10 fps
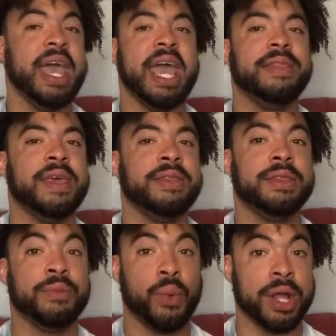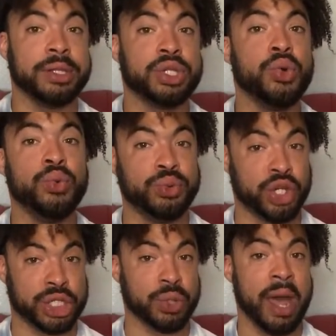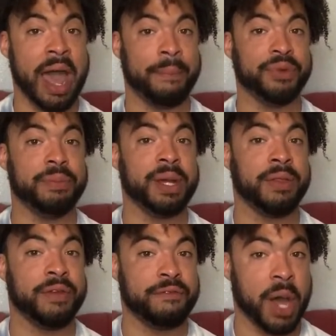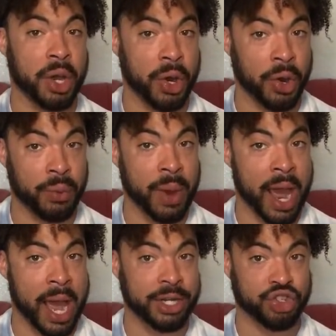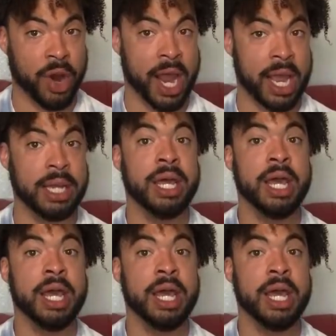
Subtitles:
And then the ones who just so happen to be on the fuck her ride train,